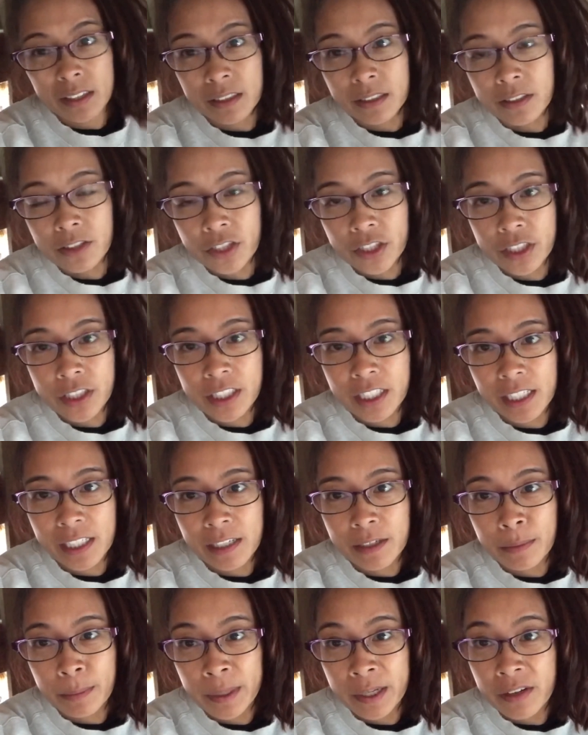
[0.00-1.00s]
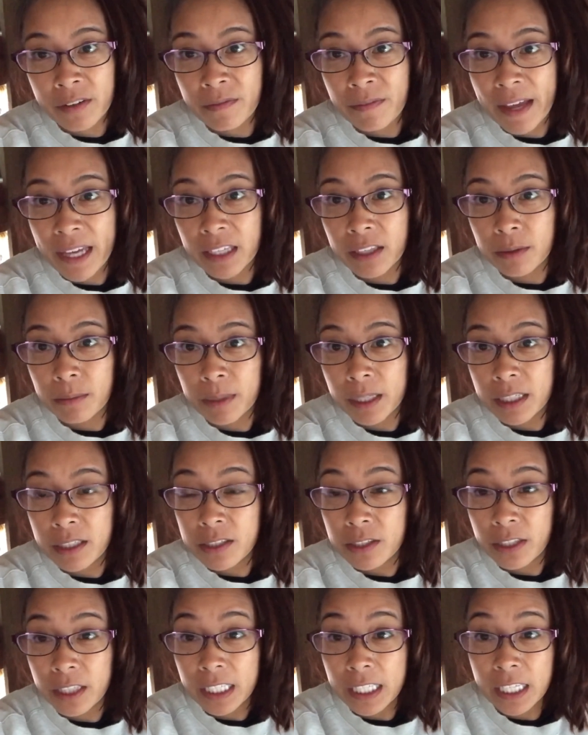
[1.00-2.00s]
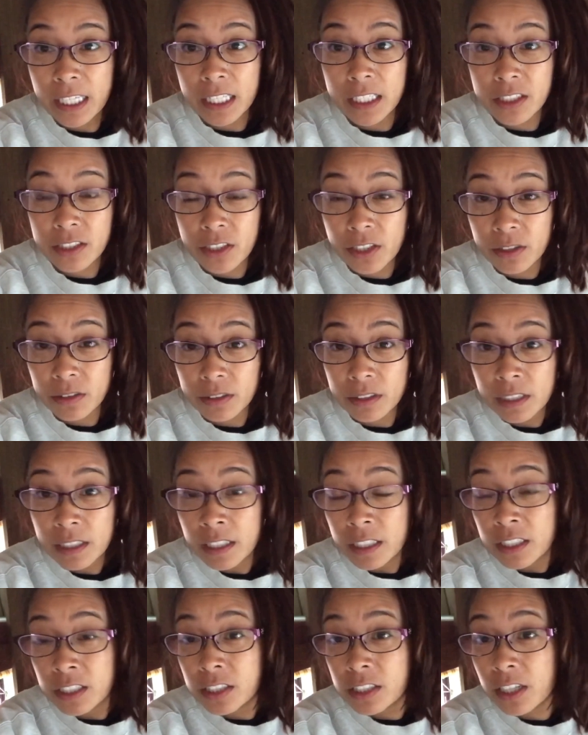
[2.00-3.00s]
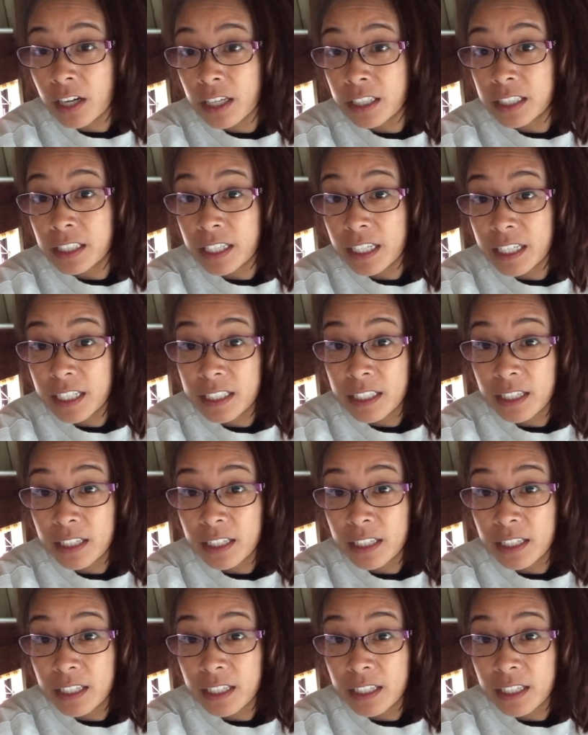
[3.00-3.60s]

just a little bit of vacuuming so the kids don't start sneezing.